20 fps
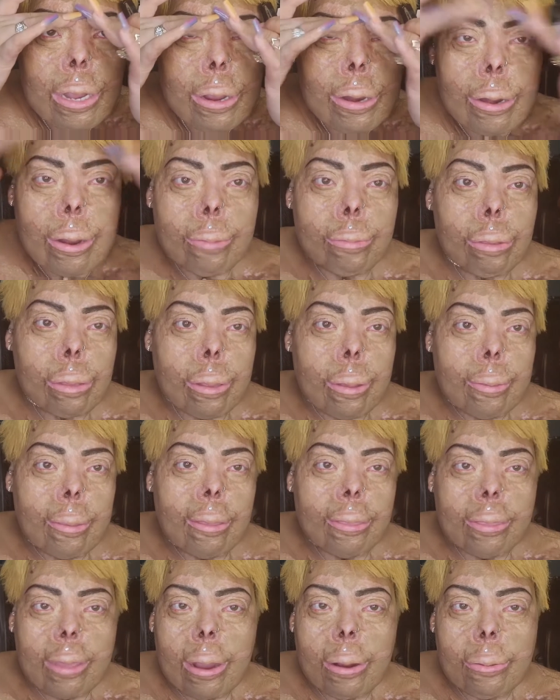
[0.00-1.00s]
You know, I'm just going to
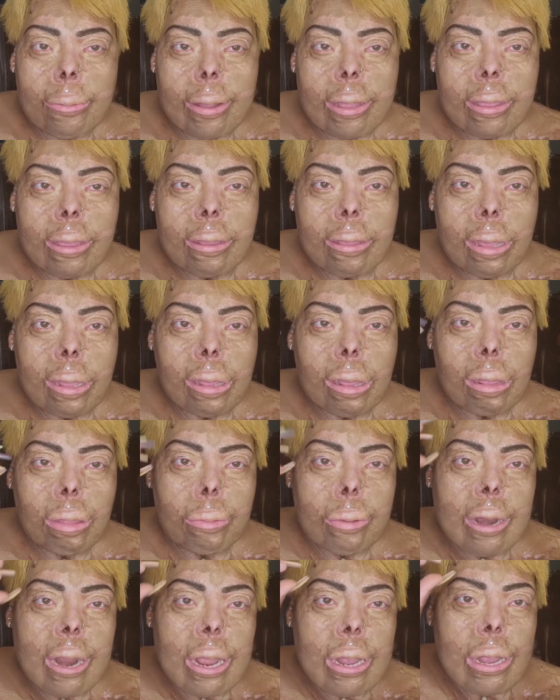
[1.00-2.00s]
be fair with you. This is
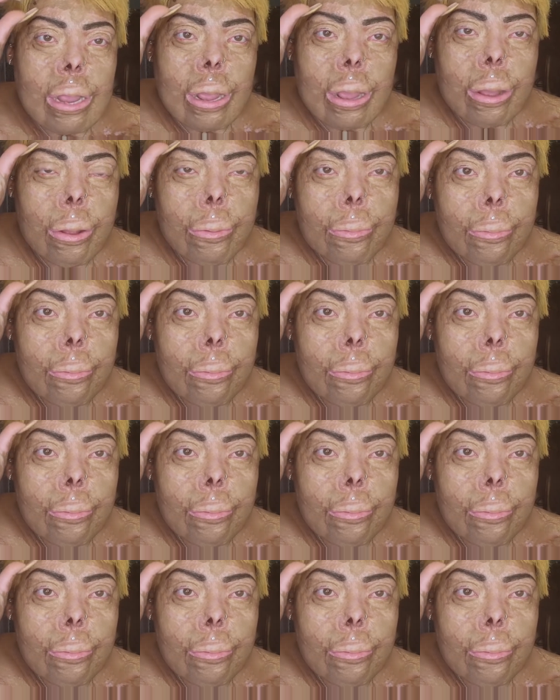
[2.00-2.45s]
what I do.